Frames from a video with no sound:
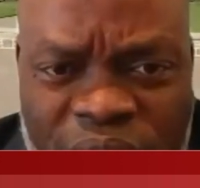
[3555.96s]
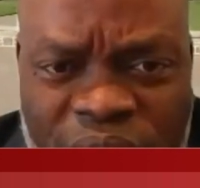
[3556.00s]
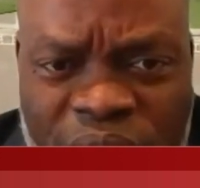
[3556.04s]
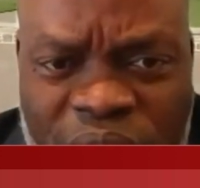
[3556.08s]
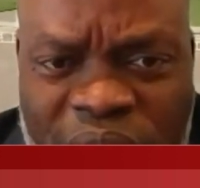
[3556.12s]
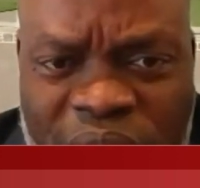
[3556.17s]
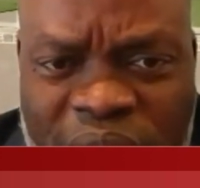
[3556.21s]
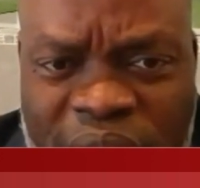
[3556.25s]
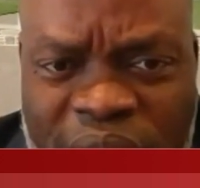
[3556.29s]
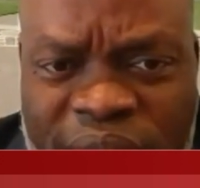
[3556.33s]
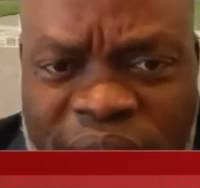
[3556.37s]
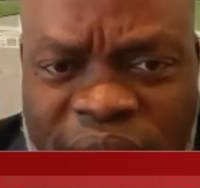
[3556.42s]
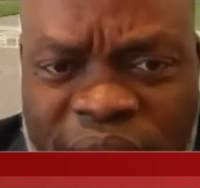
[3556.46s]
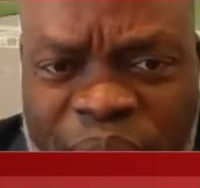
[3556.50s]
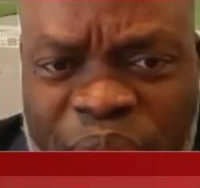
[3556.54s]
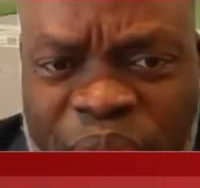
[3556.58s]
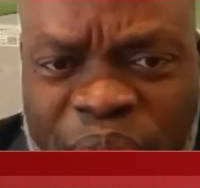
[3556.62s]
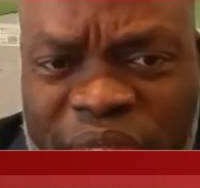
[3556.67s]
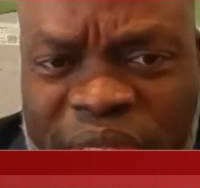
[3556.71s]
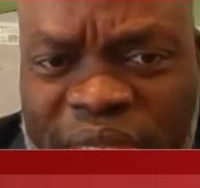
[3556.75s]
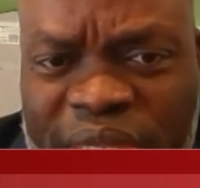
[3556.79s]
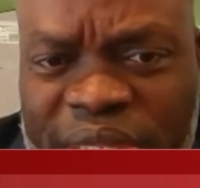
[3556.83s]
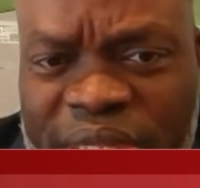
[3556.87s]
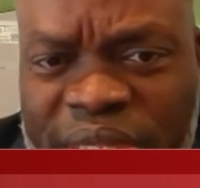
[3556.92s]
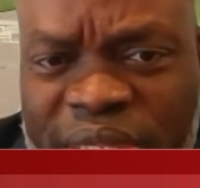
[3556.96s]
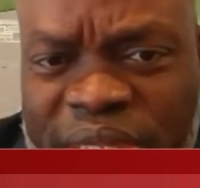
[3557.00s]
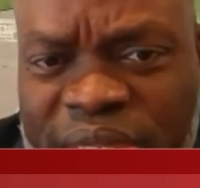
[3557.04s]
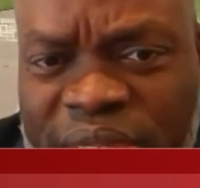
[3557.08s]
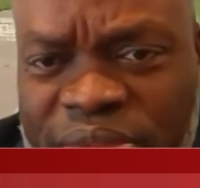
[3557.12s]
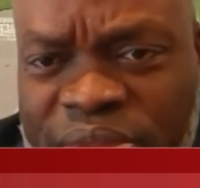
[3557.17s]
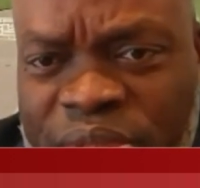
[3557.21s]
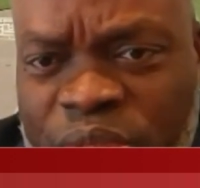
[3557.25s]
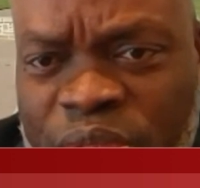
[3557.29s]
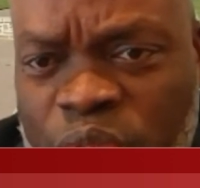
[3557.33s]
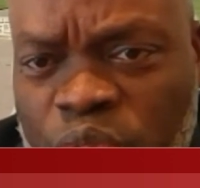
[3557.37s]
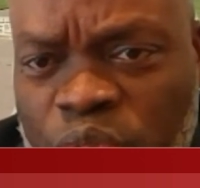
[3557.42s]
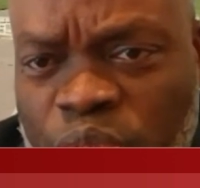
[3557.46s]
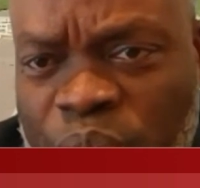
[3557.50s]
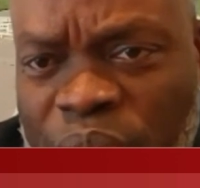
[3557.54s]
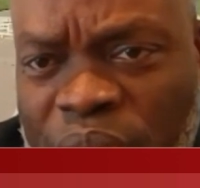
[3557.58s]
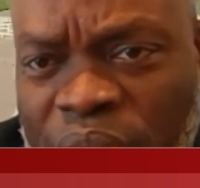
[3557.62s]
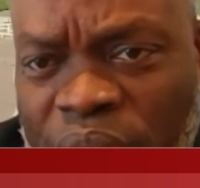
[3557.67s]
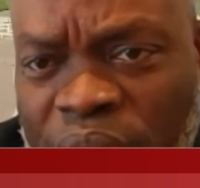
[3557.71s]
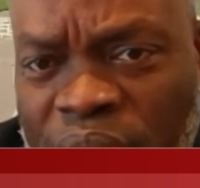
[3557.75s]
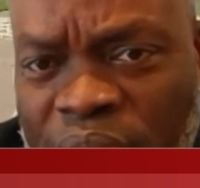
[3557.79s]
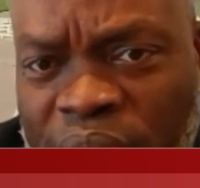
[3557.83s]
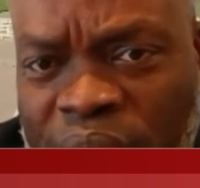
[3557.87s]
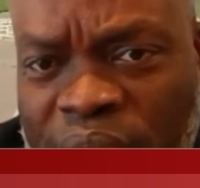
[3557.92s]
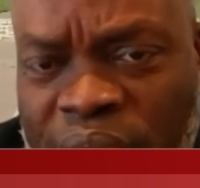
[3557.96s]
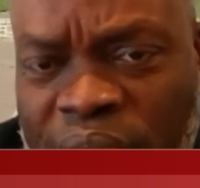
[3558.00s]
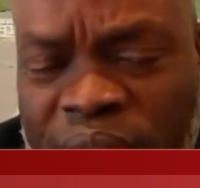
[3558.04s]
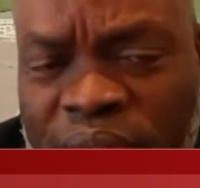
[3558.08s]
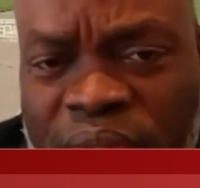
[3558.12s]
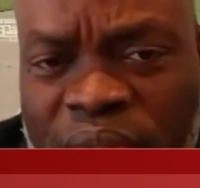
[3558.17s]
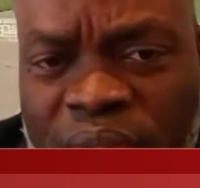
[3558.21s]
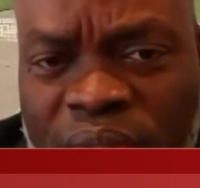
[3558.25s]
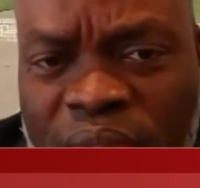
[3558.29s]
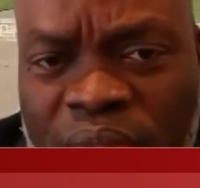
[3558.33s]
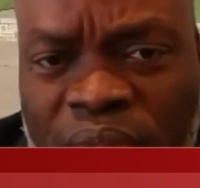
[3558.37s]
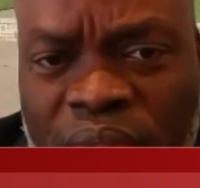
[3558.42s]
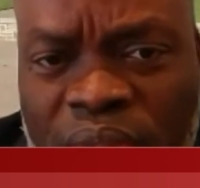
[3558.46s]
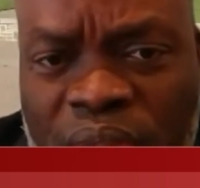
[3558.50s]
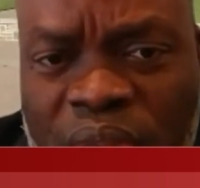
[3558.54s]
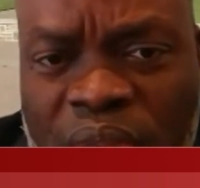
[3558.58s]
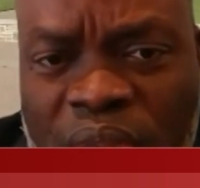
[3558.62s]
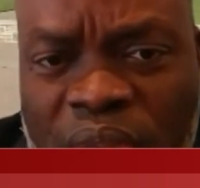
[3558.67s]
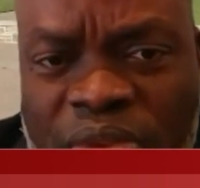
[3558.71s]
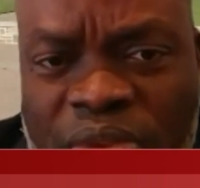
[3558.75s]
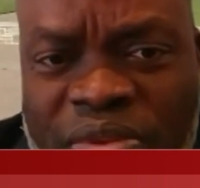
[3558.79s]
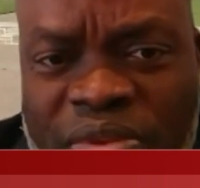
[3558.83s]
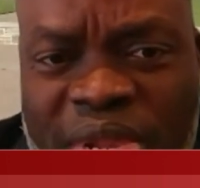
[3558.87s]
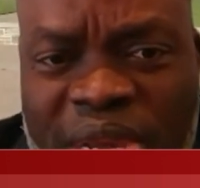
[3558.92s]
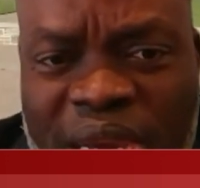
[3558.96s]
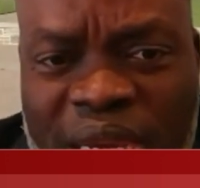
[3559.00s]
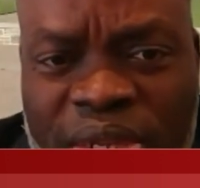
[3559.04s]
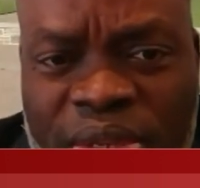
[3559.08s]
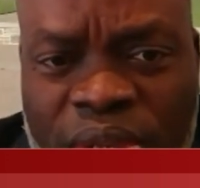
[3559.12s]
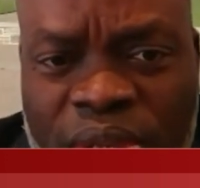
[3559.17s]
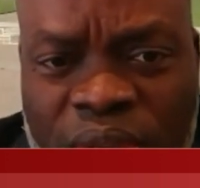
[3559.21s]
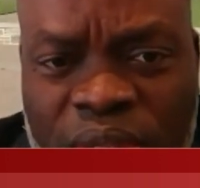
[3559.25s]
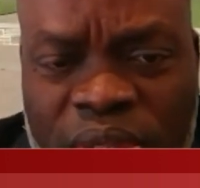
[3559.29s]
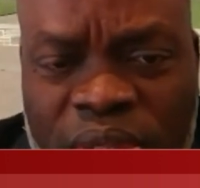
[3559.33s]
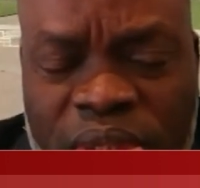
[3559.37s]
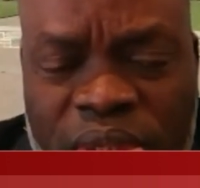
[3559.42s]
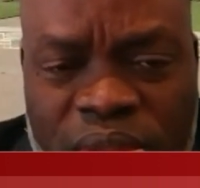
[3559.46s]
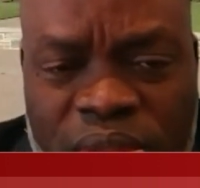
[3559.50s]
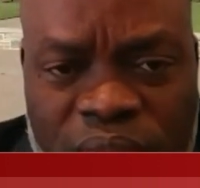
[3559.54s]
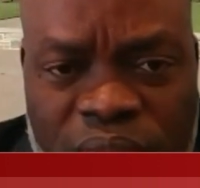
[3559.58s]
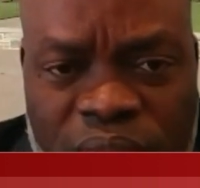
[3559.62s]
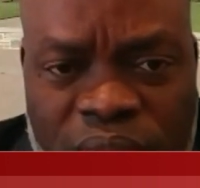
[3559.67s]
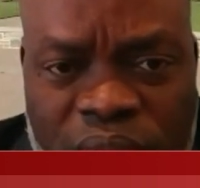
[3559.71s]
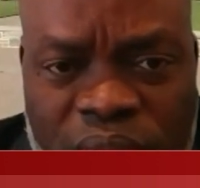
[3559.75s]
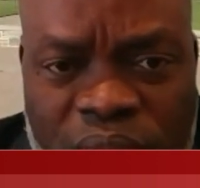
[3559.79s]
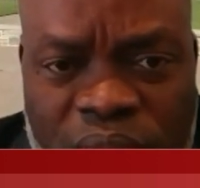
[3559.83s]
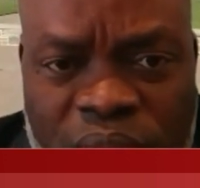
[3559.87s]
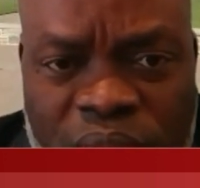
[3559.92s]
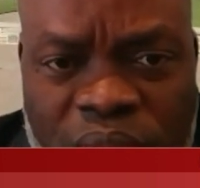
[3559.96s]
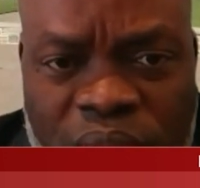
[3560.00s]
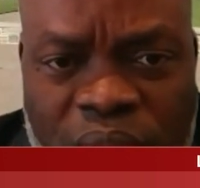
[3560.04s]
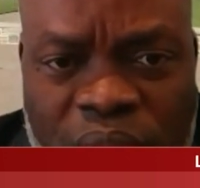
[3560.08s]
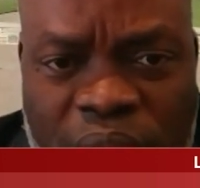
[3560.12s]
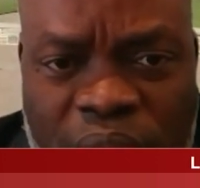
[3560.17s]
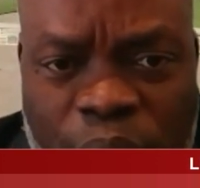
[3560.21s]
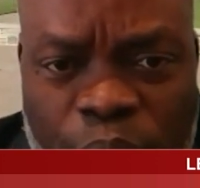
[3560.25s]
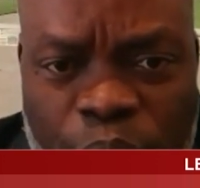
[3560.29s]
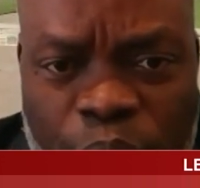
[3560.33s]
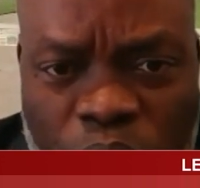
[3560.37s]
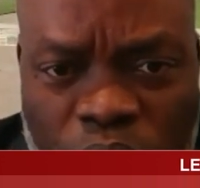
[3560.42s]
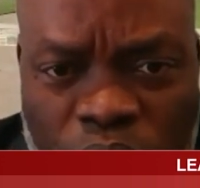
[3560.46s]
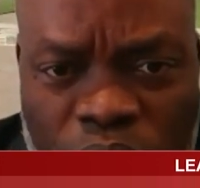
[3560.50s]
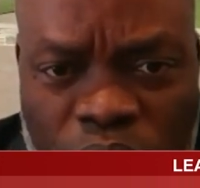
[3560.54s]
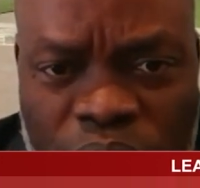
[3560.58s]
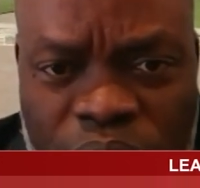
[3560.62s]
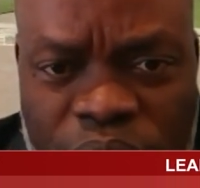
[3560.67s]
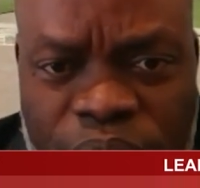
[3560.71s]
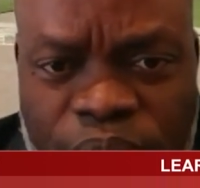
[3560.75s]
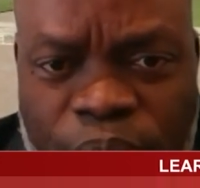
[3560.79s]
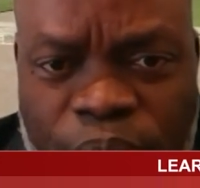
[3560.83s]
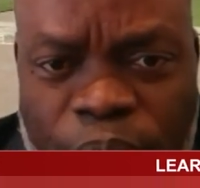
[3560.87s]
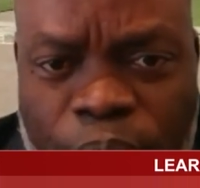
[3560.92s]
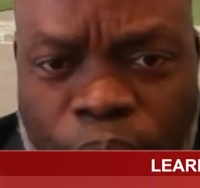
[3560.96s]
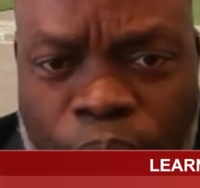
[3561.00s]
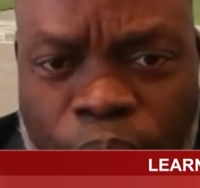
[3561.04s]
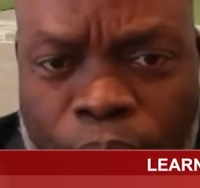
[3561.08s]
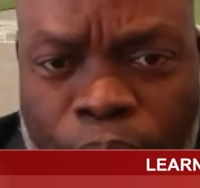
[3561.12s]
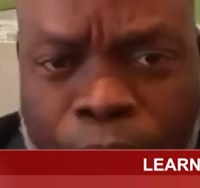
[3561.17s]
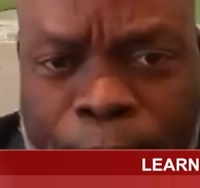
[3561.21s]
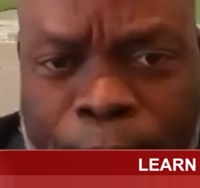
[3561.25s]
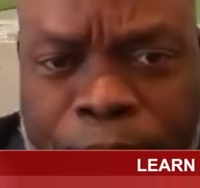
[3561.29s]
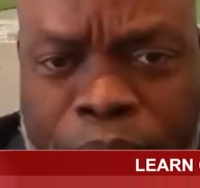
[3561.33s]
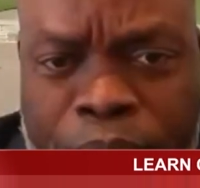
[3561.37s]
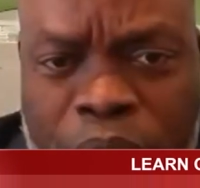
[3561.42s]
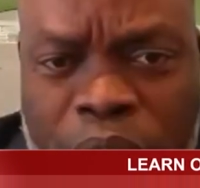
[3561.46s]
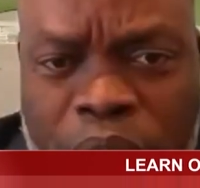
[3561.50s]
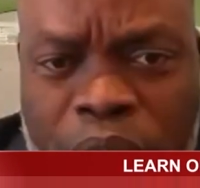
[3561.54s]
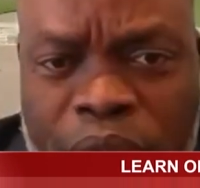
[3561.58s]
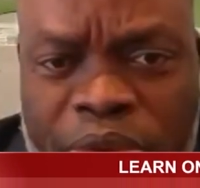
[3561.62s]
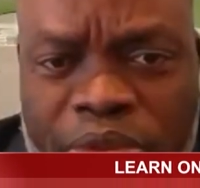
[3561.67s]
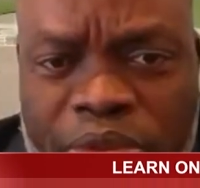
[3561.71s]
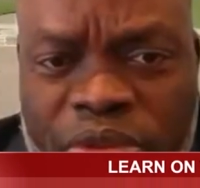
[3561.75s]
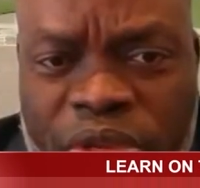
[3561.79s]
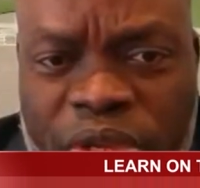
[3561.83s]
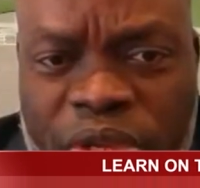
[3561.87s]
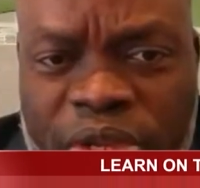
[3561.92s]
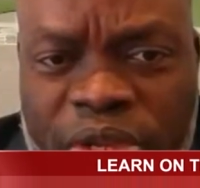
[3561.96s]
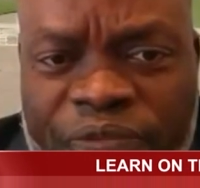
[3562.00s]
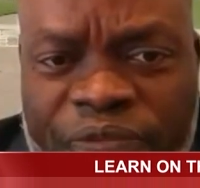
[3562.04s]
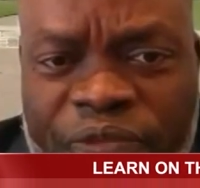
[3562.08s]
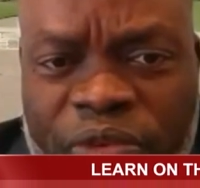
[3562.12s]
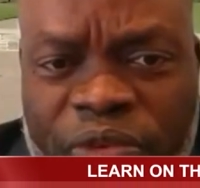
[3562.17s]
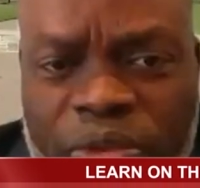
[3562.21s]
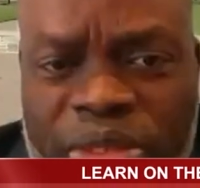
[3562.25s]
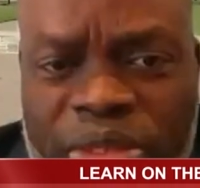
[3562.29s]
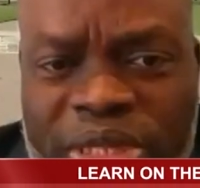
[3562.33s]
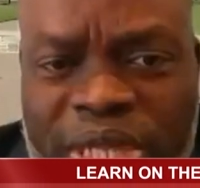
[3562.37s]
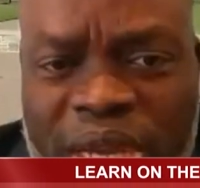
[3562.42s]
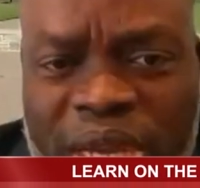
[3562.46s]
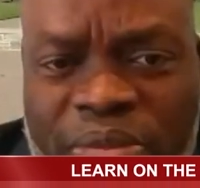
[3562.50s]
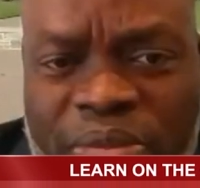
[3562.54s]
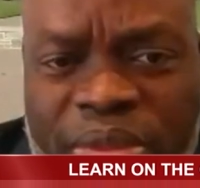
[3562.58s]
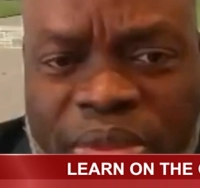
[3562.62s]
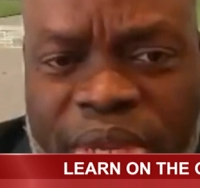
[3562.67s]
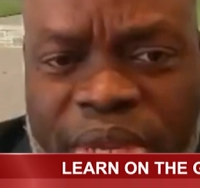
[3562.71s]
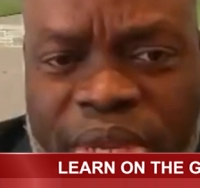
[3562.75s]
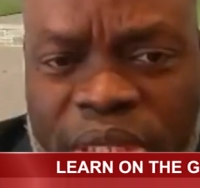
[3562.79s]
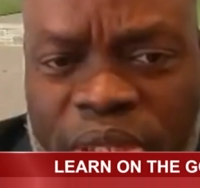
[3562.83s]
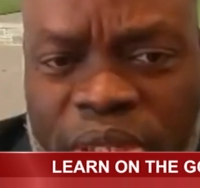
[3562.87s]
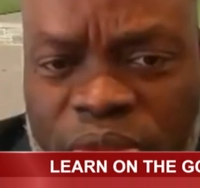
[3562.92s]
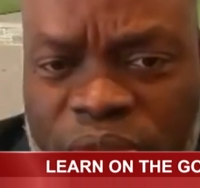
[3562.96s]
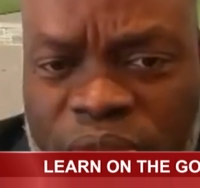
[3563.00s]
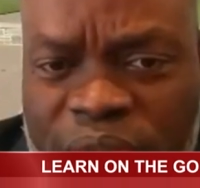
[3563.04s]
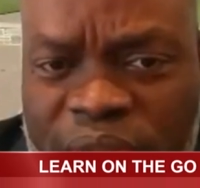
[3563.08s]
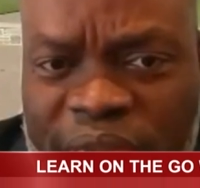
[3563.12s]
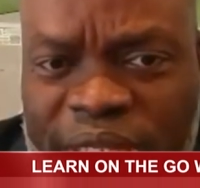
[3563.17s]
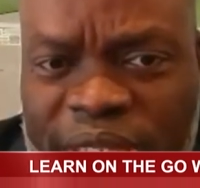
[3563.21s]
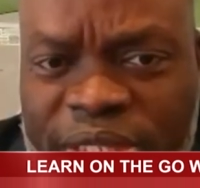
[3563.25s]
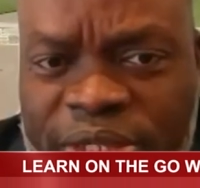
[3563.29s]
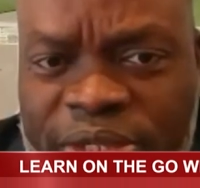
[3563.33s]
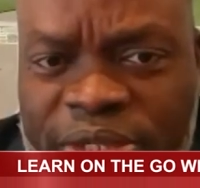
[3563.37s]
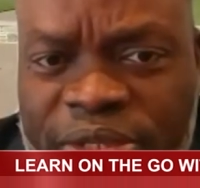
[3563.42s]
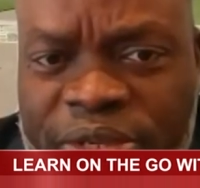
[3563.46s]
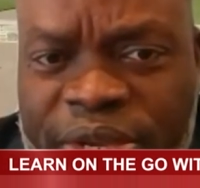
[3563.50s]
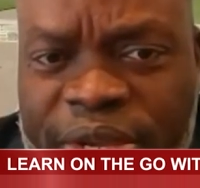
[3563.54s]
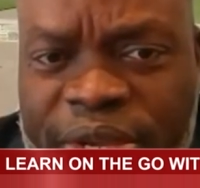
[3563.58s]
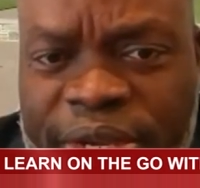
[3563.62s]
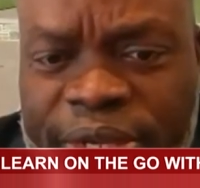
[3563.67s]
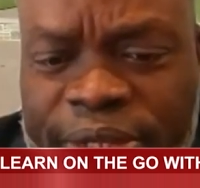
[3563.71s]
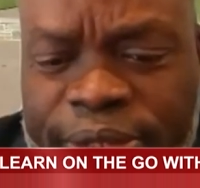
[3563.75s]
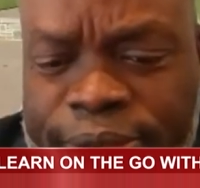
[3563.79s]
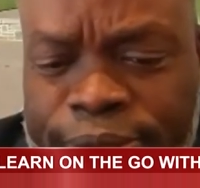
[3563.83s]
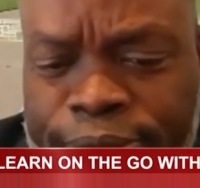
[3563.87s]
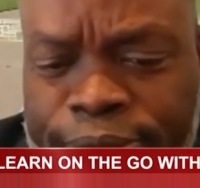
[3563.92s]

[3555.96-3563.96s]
or our representative should be here. If they are not, airborne, returning from Zambia to Nigeria